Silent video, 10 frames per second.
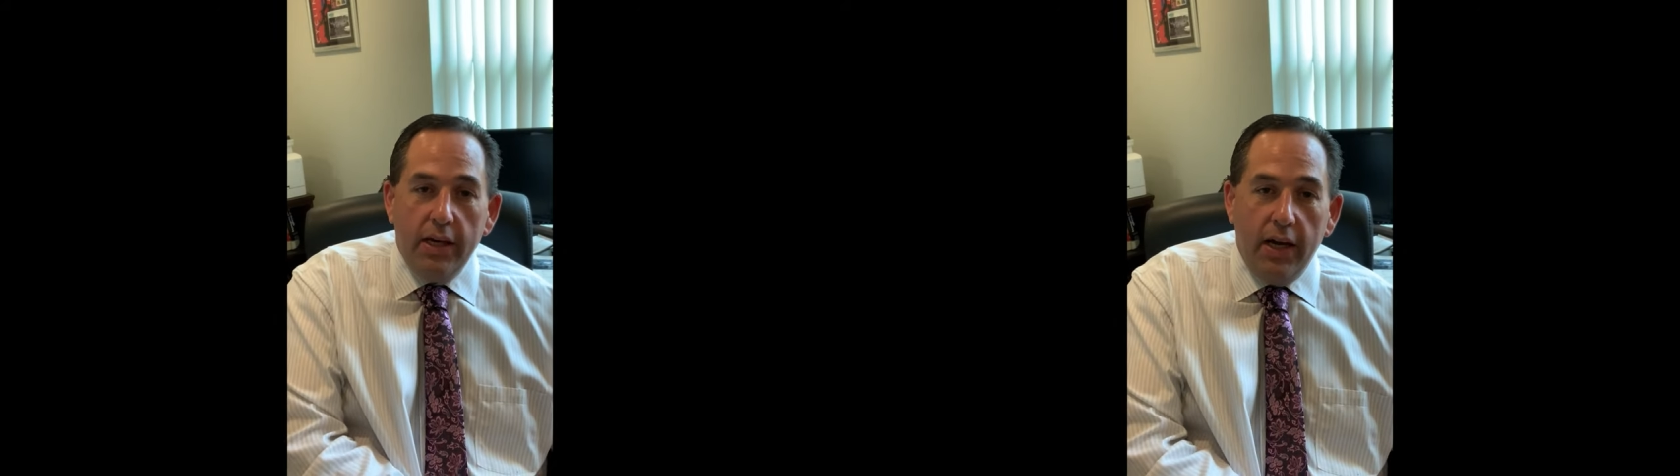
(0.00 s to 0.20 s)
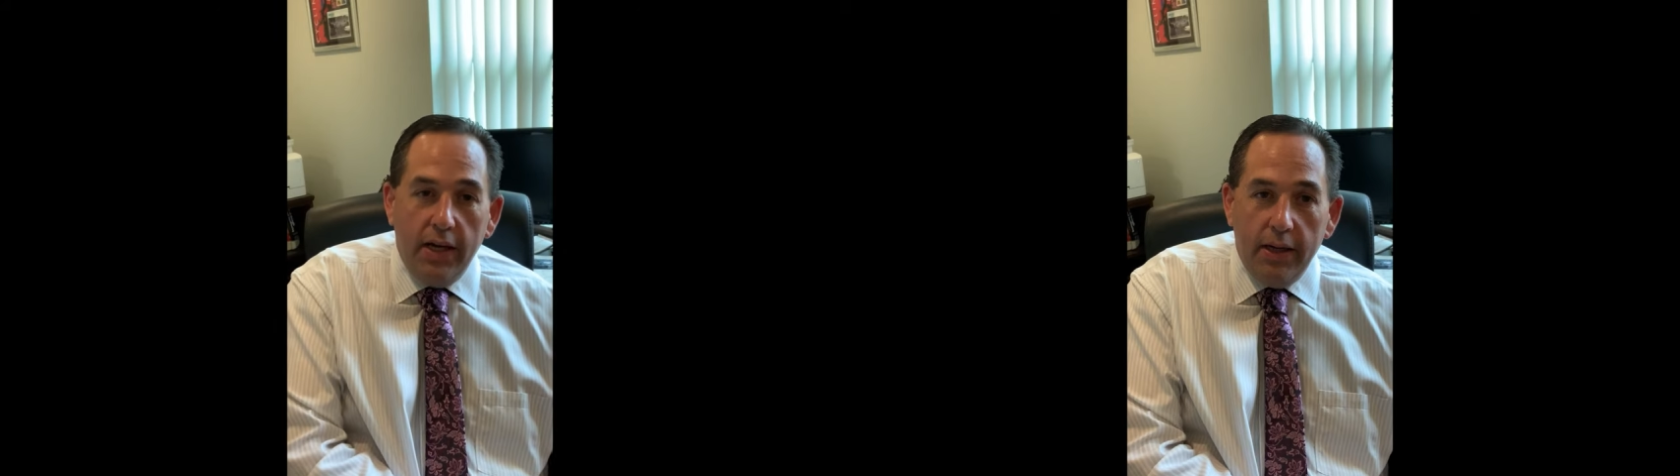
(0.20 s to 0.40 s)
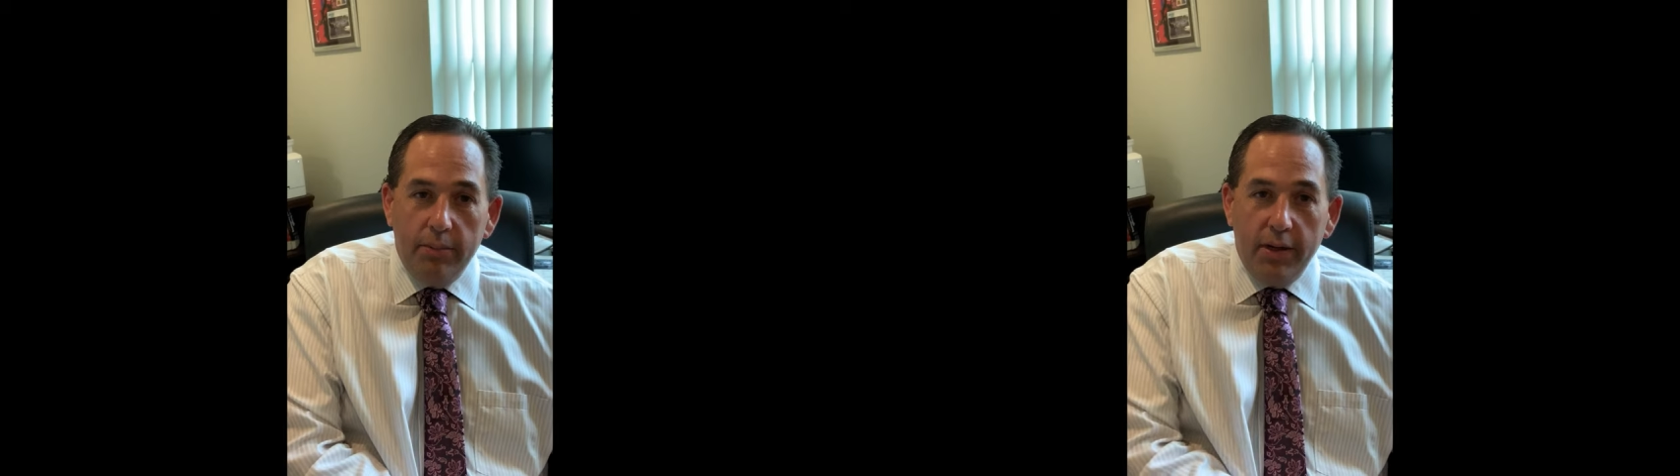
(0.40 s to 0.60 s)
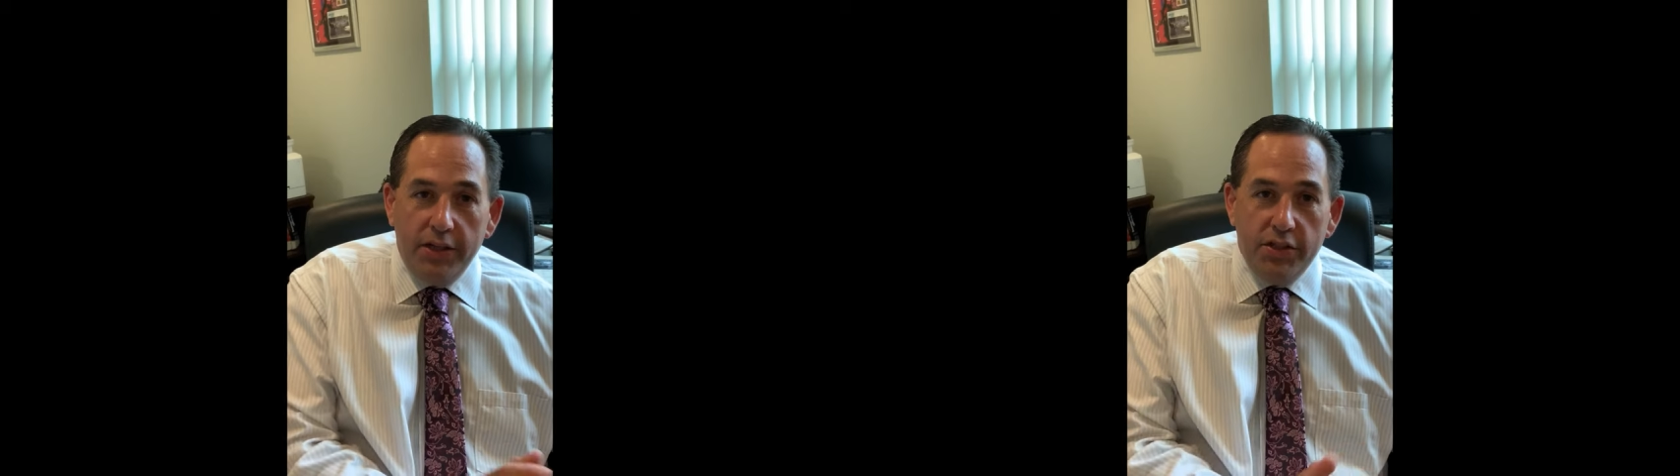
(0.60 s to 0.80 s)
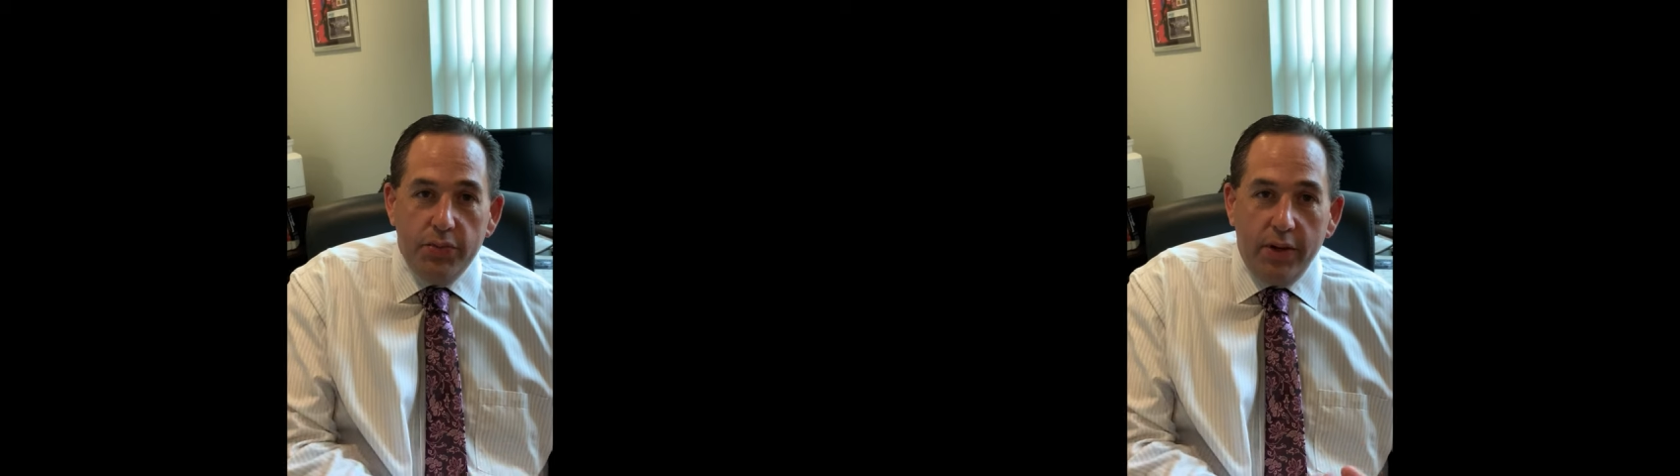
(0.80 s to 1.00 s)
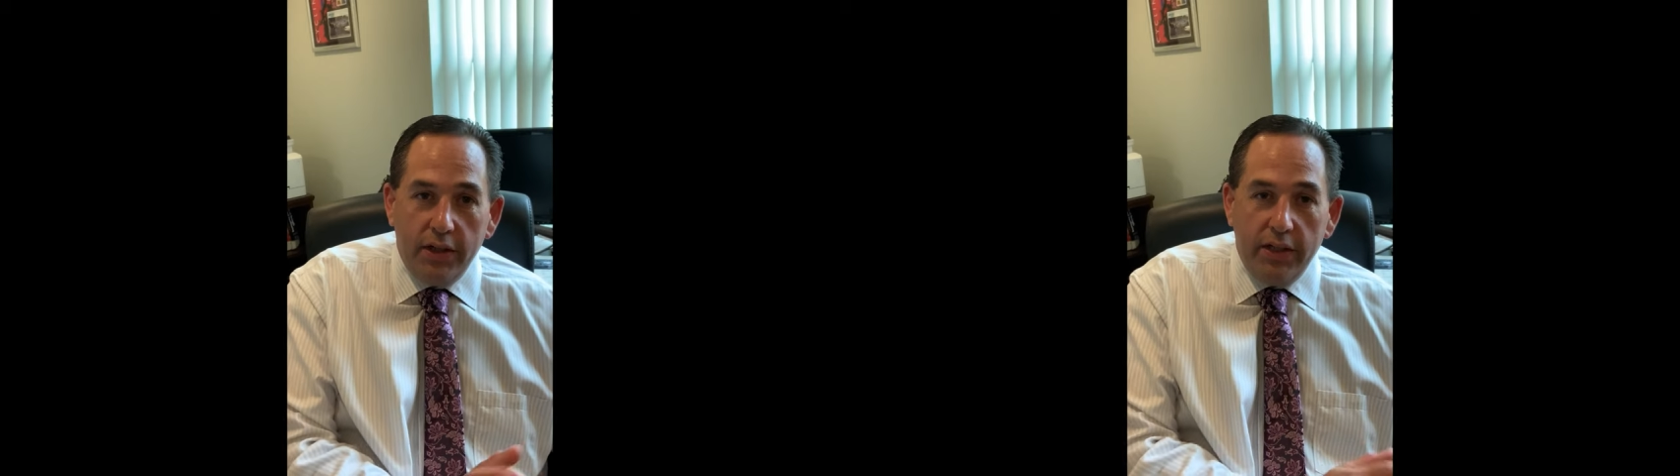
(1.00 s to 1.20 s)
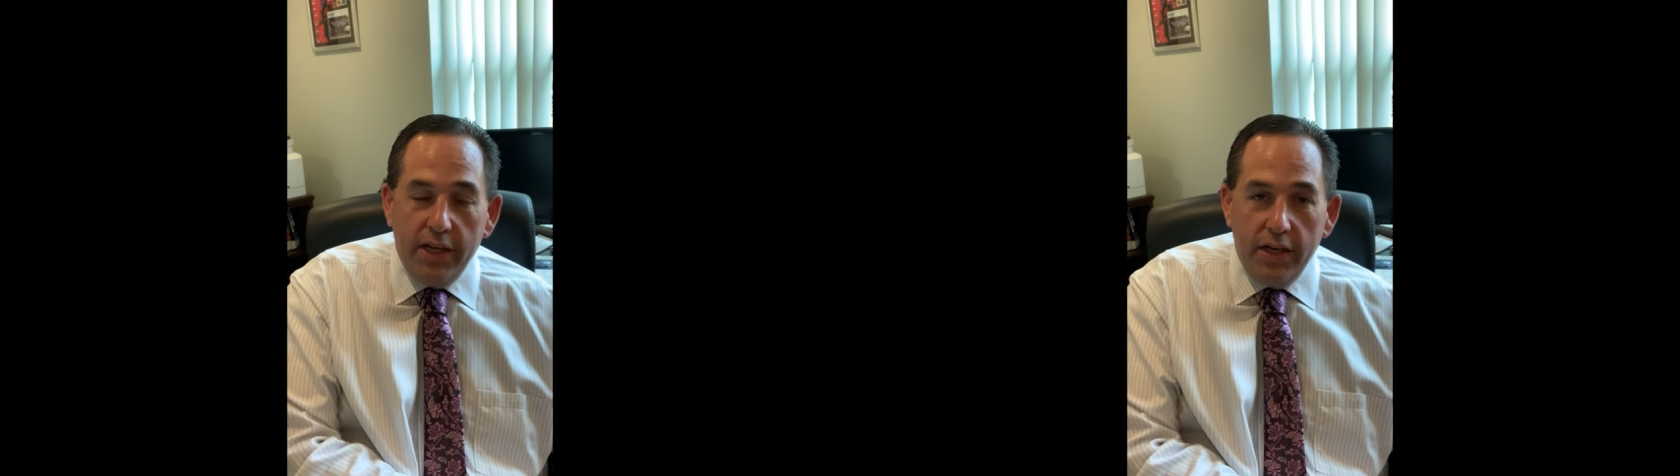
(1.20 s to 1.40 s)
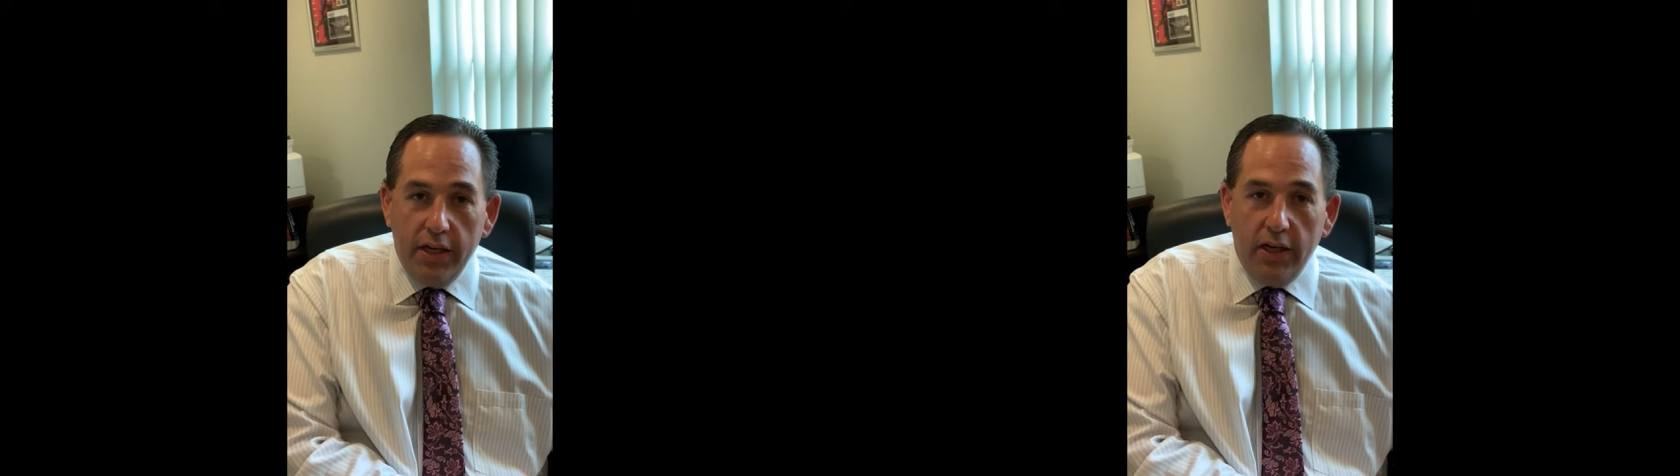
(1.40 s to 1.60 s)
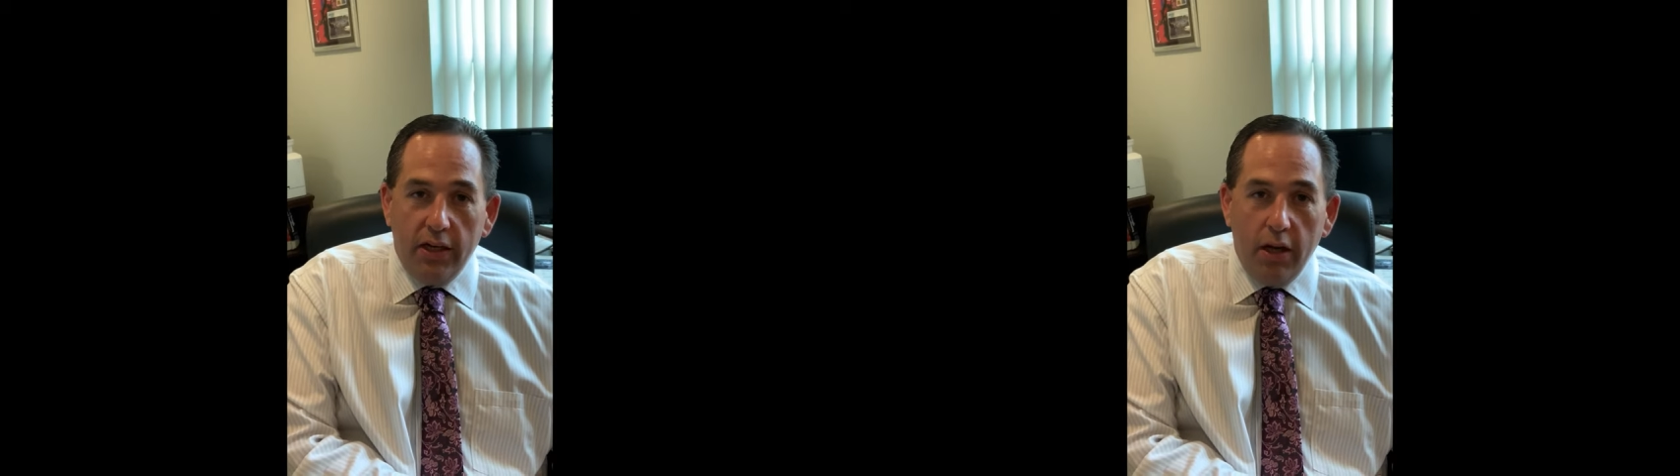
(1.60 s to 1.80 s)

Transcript: I just wanted to hit on a